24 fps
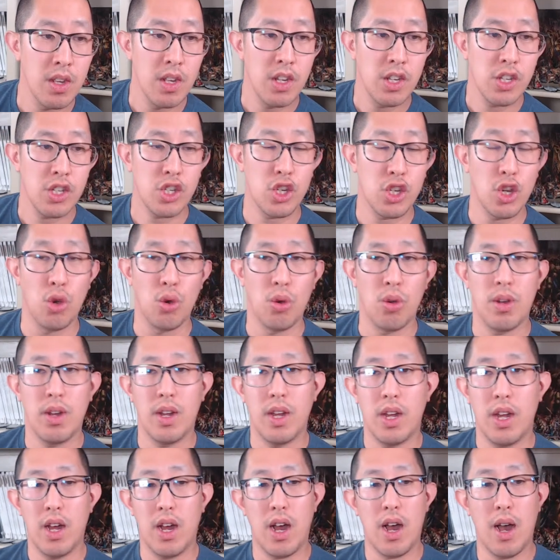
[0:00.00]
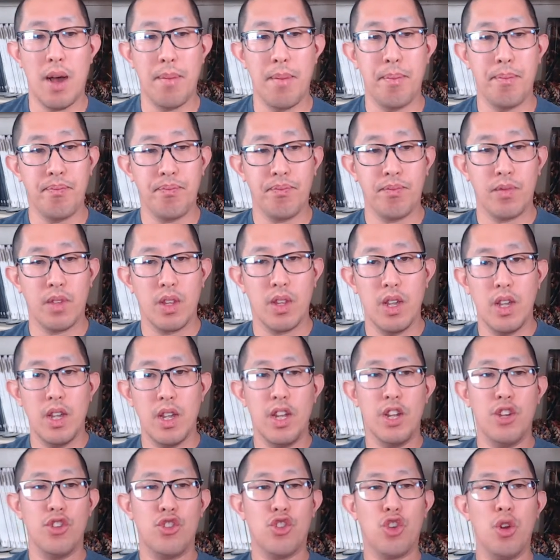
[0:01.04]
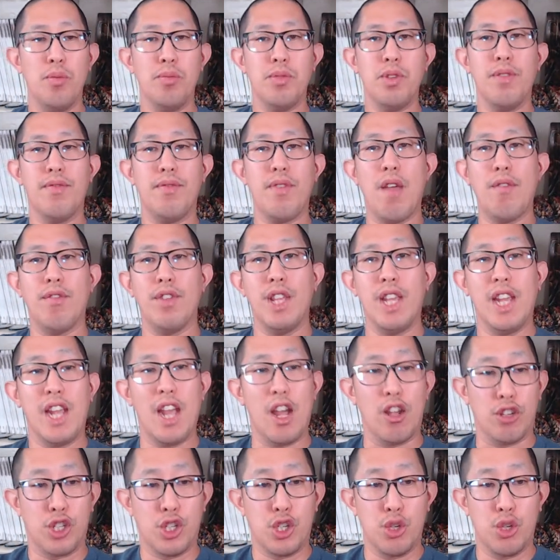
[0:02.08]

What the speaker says: So, in terms of everything else,